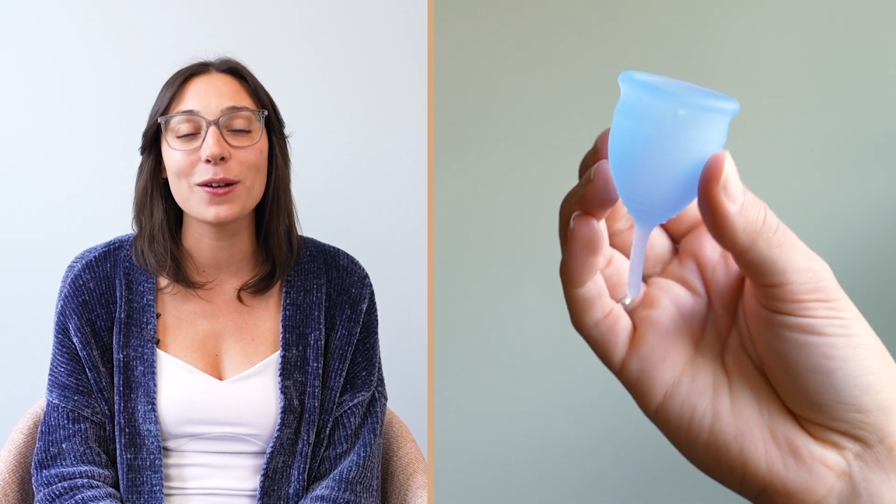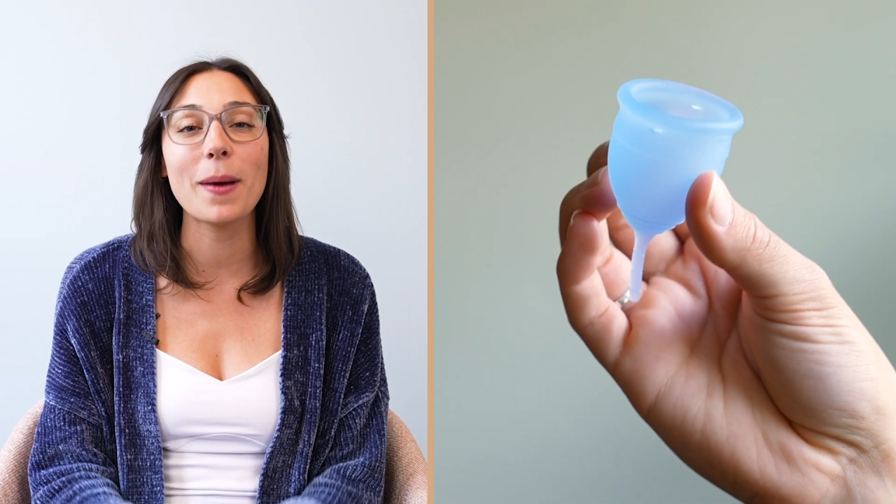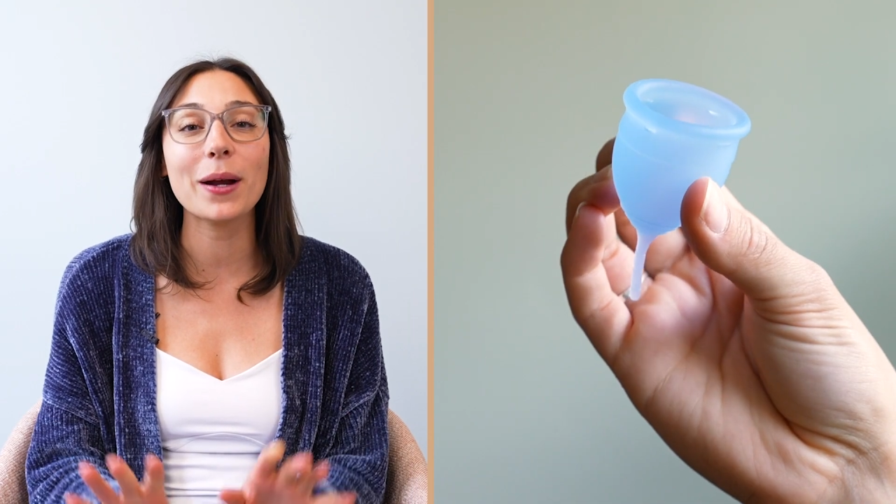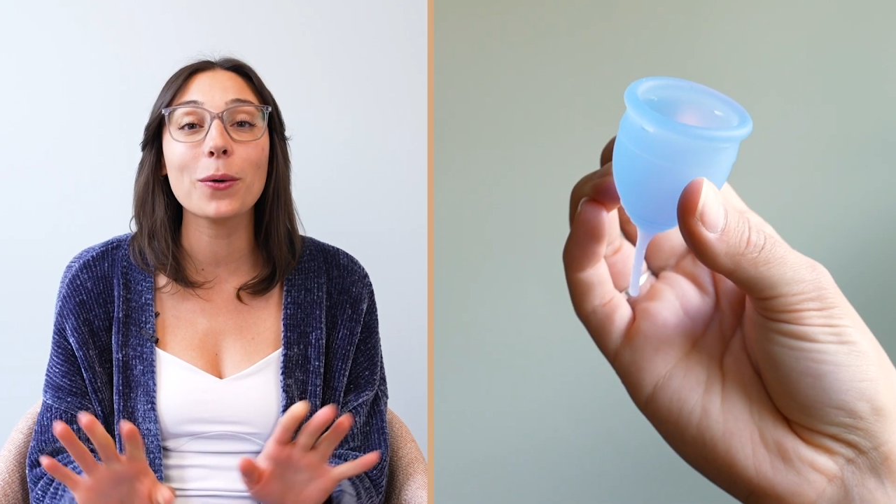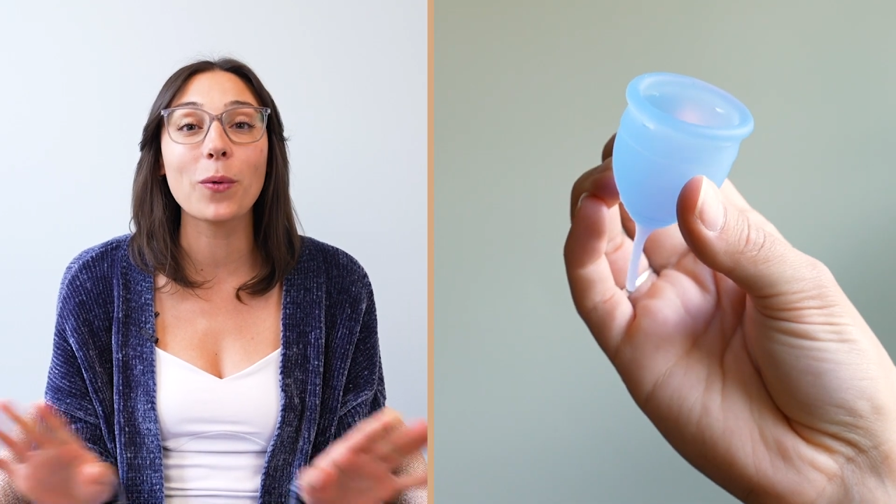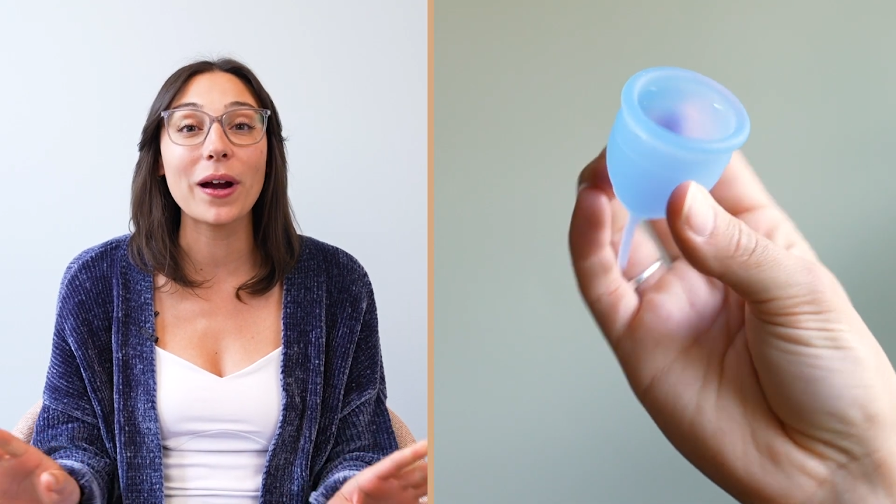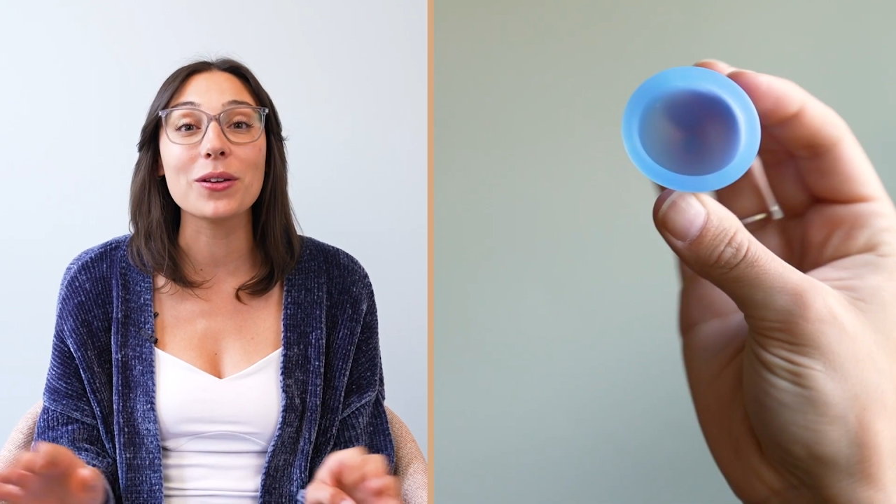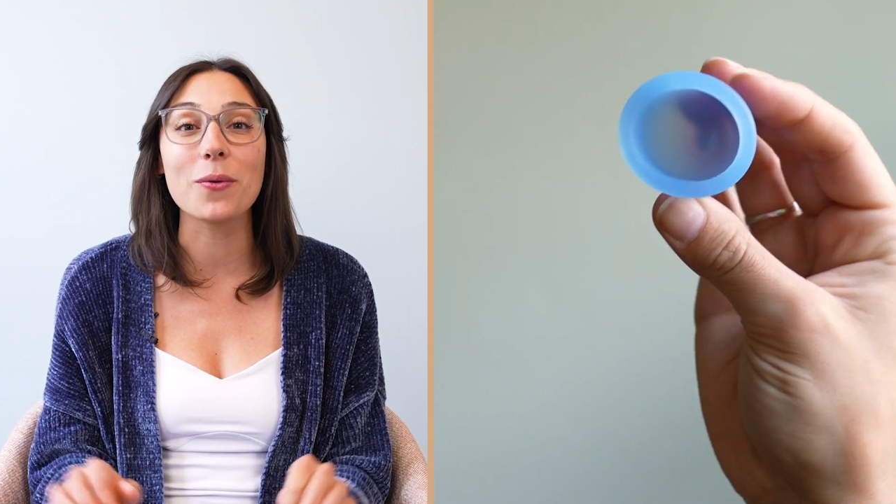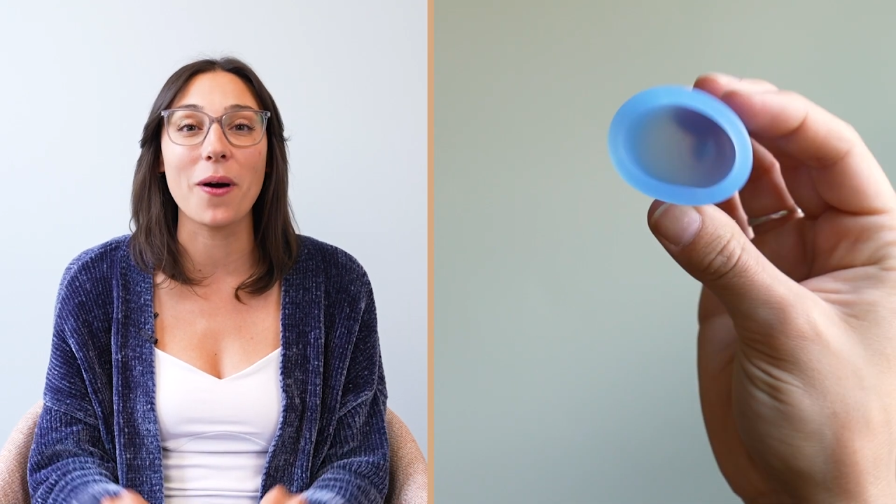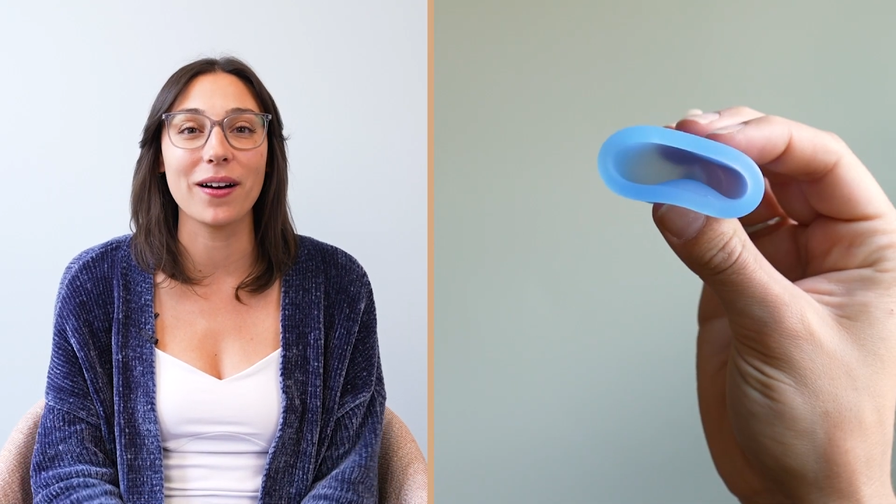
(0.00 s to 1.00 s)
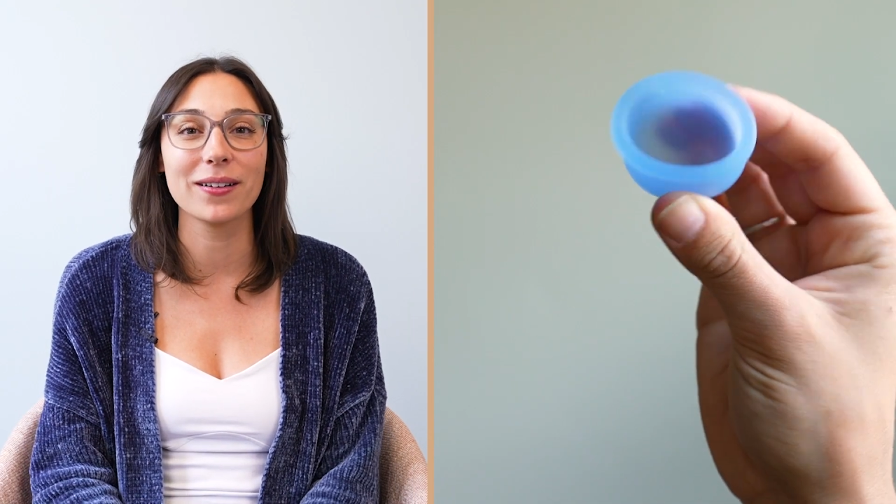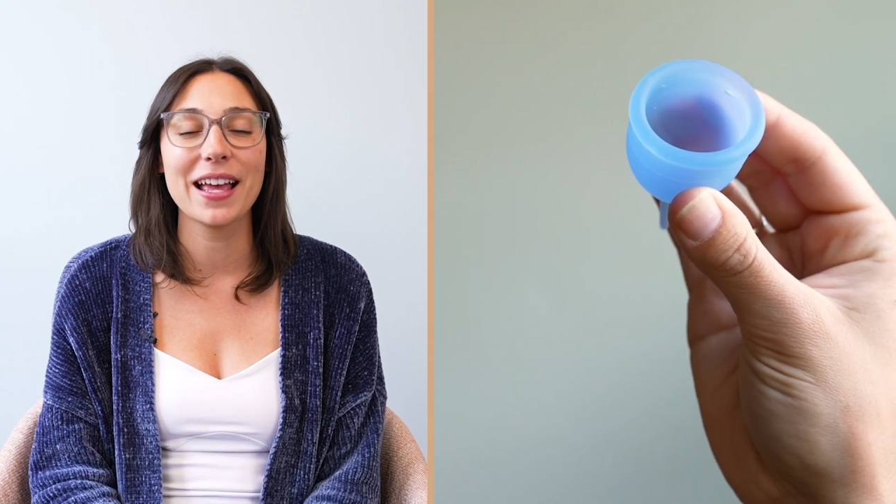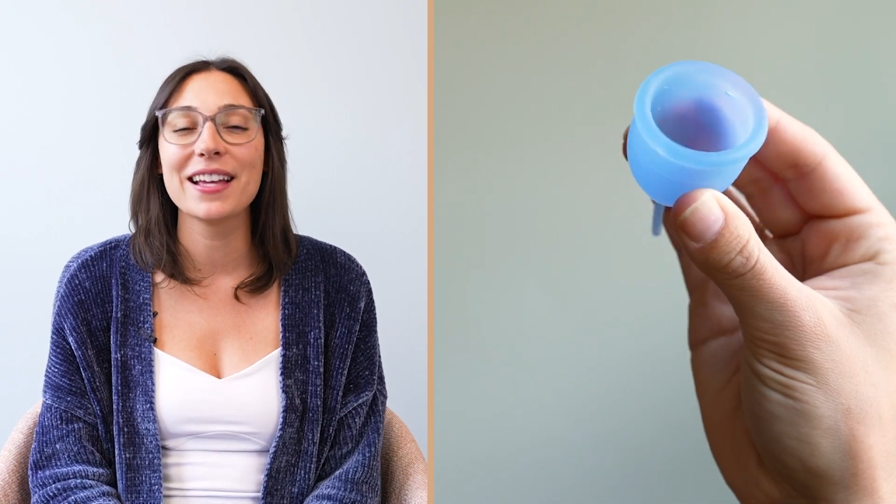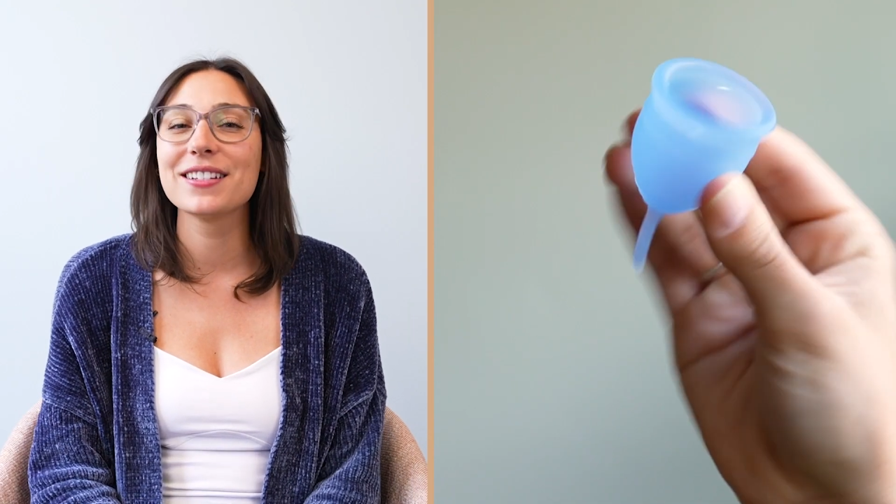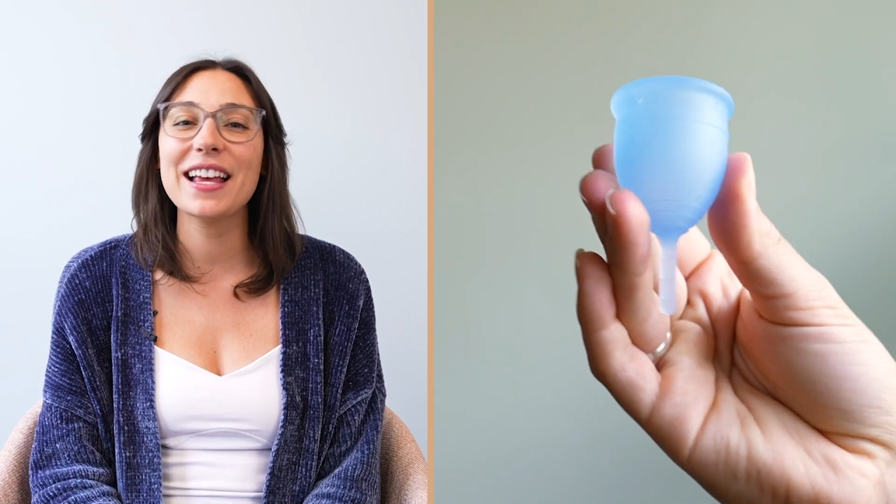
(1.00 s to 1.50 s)
no matter where you are.
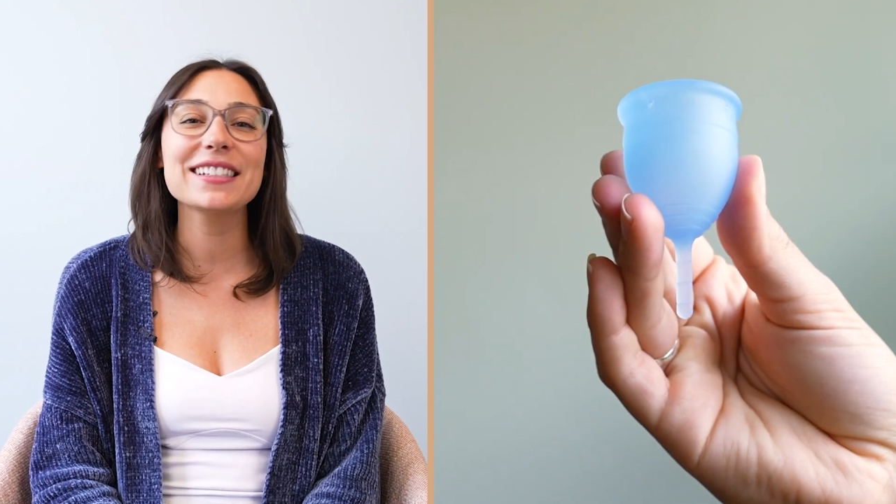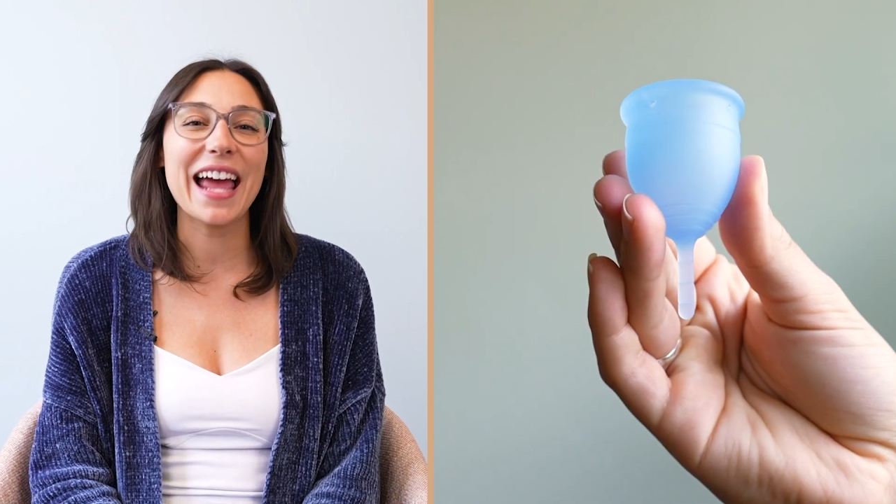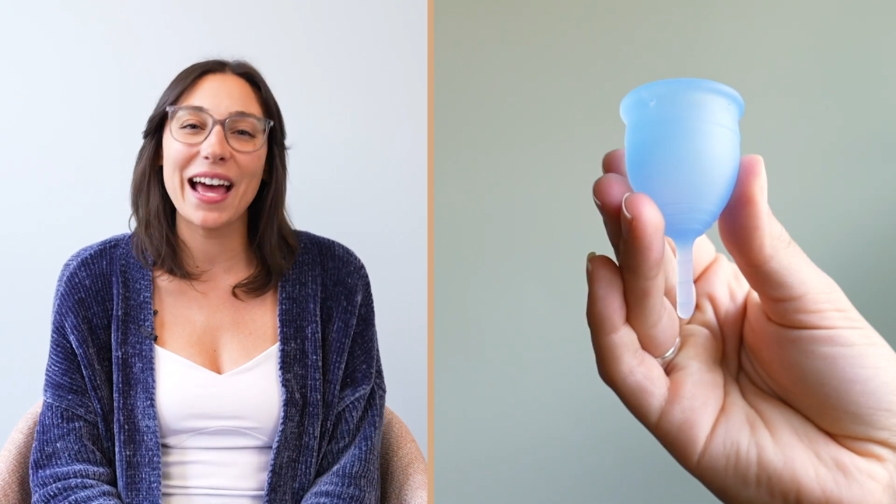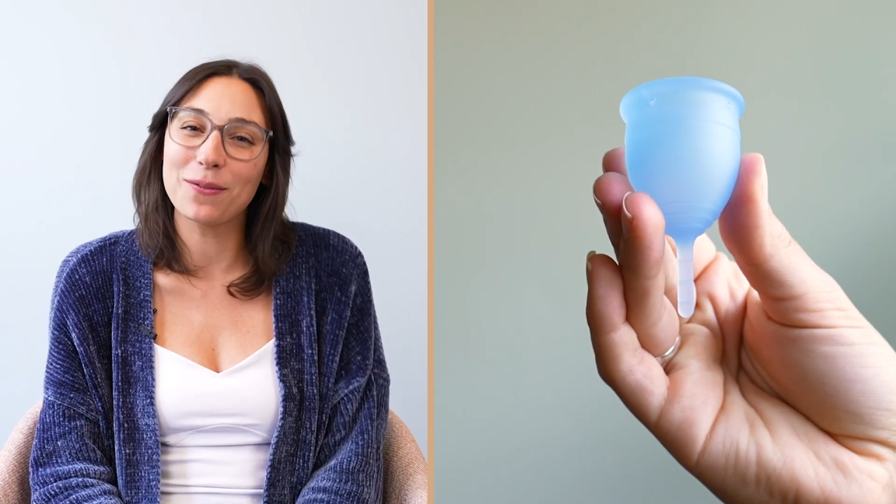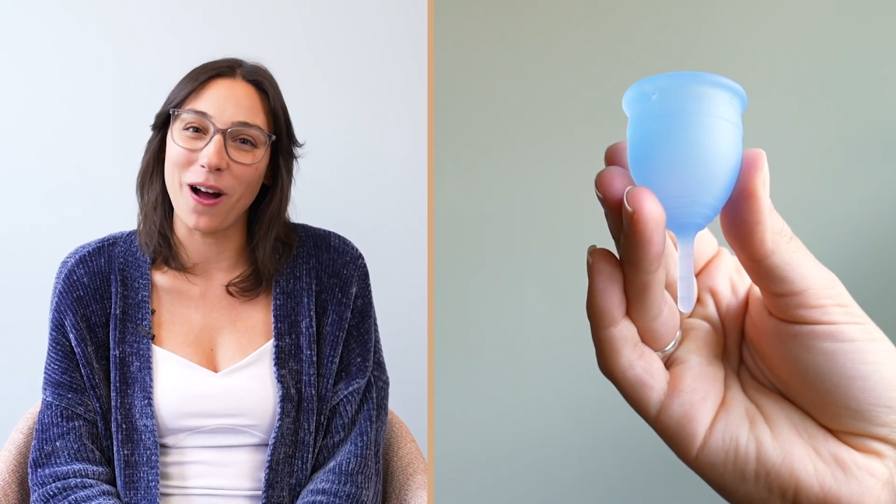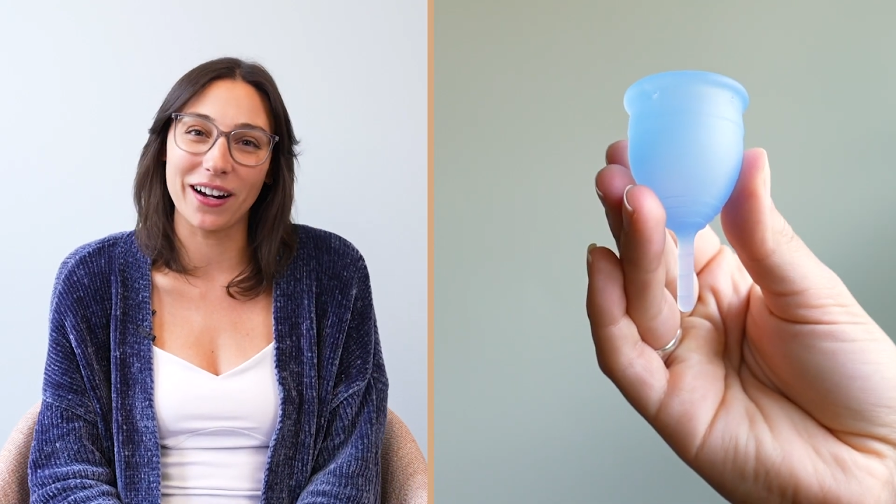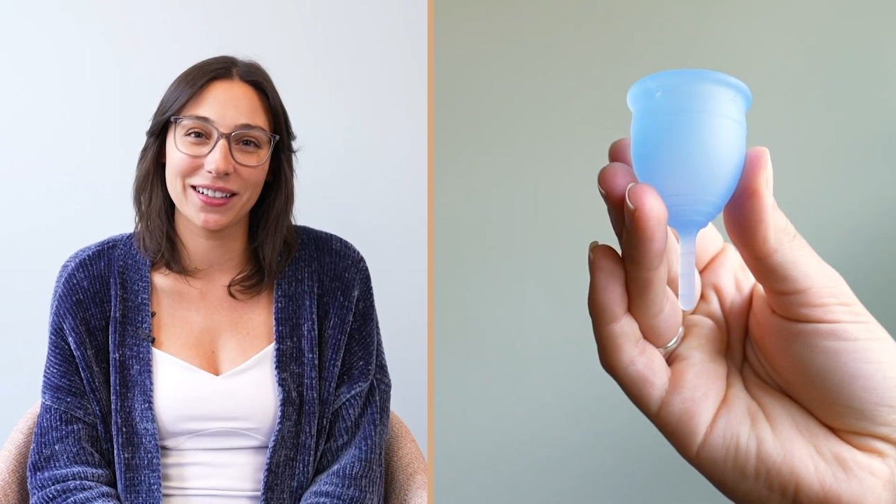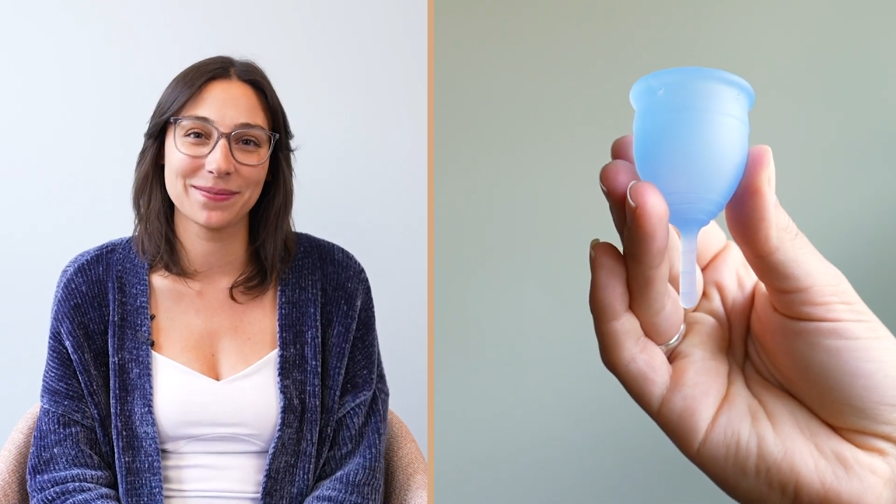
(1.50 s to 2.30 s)
Just add water.